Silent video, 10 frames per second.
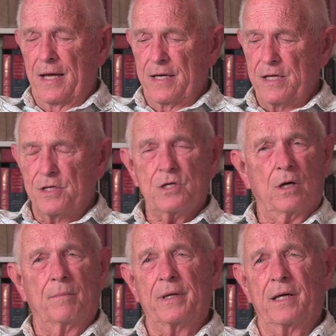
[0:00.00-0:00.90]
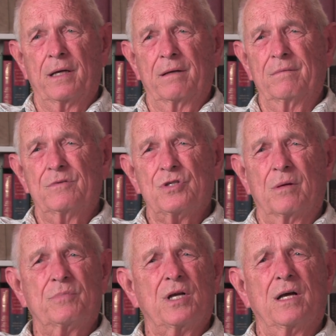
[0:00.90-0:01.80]
he'd come in
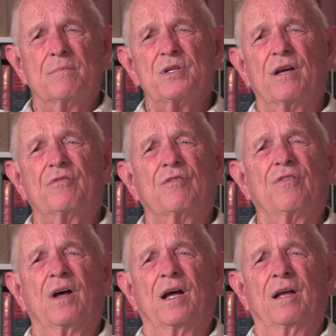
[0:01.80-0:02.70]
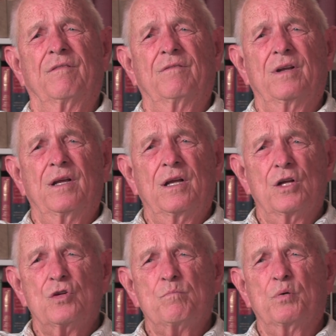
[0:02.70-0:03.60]
sometimes after flying,
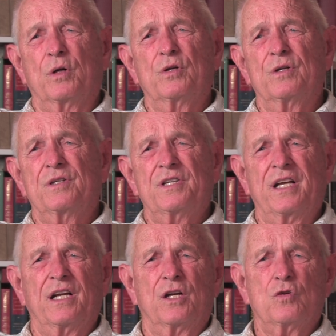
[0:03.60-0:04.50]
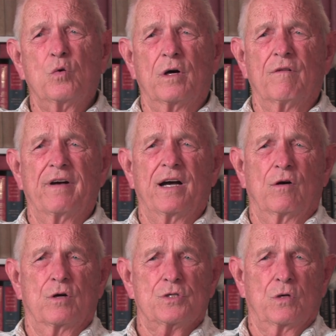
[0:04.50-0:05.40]
putting 10 and 12
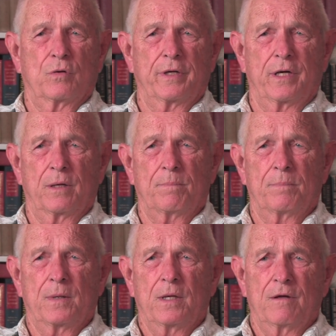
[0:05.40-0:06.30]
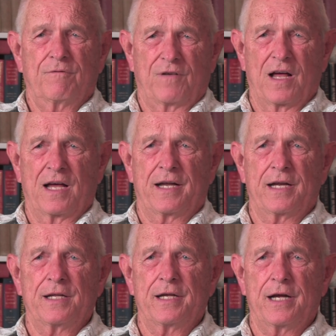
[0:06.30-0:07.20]
hours on the air, flying
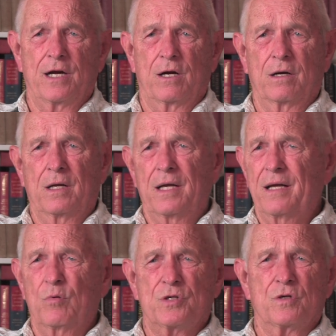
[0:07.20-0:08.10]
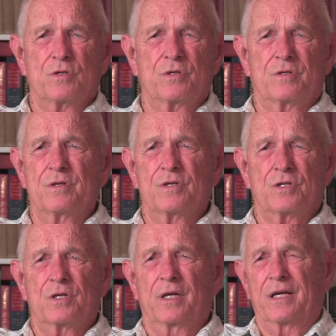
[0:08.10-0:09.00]
in the air, which is
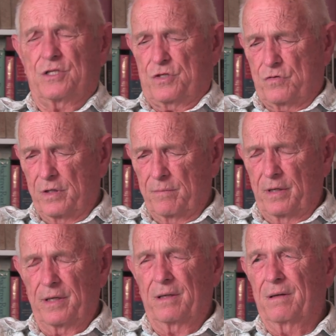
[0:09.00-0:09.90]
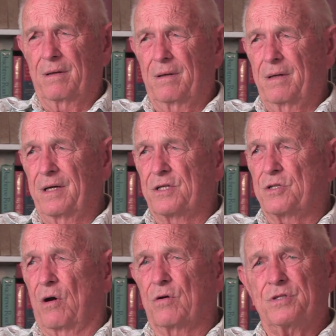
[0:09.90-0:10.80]
extremely
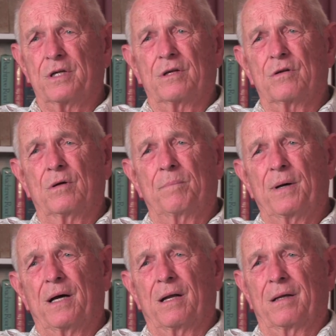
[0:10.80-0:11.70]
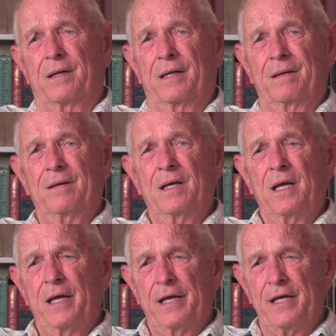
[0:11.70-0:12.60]
exhausting to a pilot. And
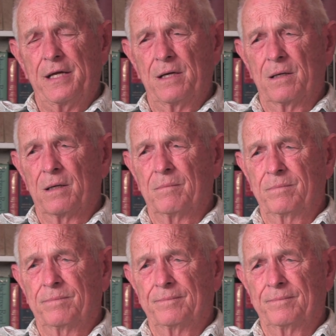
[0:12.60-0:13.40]
and